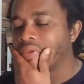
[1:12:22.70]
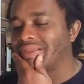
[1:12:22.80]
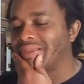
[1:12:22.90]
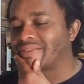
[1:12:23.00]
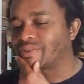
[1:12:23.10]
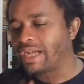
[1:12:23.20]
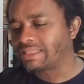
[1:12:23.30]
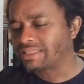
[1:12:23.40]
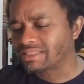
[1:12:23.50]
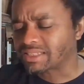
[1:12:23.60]
So at
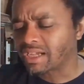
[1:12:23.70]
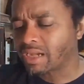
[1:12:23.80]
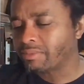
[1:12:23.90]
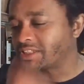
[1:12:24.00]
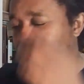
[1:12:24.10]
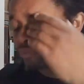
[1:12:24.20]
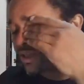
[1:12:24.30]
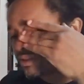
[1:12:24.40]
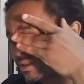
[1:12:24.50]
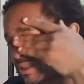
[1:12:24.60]
this time, it says,
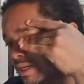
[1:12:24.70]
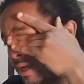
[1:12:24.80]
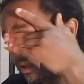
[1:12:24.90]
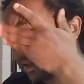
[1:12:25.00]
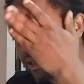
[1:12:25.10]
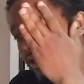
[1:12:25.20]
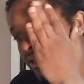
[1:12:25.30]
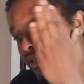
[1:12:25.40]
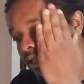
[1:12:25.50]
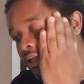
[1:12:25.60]
Prester John, king of
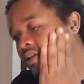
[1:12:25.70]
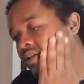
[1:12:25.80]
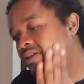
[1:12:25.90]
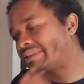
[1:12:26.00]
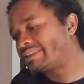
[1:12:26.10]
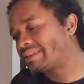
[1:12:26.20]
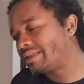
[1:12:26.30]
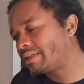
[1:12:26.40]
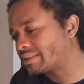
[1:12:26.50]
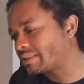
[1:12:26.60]
the Indians, sent
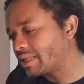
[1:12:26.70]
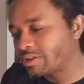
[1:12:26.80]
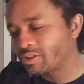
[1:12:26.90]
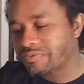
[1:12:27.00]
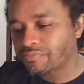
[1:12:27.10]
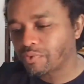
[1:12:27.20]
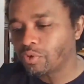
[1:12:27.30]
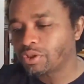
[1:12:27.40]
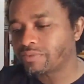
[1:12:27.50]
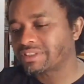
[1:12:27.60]
his letters
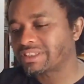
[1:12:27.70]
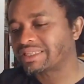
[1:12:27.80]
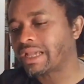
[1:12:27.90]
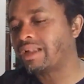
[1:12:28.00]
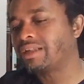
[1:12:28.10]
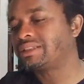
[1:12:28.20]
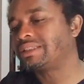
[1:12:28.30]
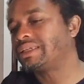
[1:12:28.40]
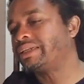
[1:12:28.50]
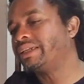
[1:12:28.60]
full of astonishing
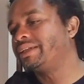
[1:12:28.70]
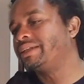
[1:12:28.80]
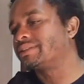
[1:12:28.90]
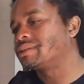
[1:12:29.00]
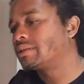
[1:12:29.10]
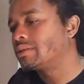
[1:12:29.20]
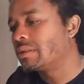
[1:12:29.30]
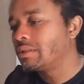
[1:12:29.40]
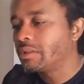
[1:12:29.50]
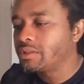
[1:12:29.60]
things
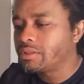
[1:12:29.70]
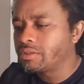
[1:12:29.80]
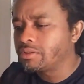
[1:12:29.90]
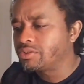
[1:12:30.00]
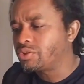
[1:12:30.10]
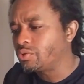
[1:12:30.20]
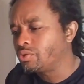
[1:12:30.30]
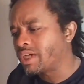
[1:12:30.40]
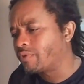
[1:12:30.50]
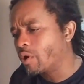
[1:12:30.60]
to
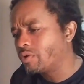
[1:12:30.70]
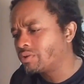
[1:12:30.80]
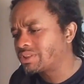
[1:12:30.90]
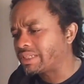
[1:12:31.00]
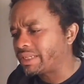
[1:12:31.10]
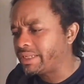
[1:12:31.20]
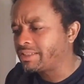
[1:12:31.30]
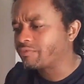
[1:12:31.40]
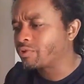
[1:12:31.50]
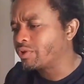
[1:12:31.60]
diverse
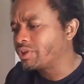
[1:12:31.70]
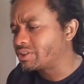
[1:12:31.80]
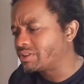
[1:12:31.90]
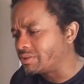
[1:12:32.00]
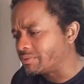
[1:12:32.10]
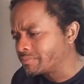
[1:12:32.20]
kings of Christendom,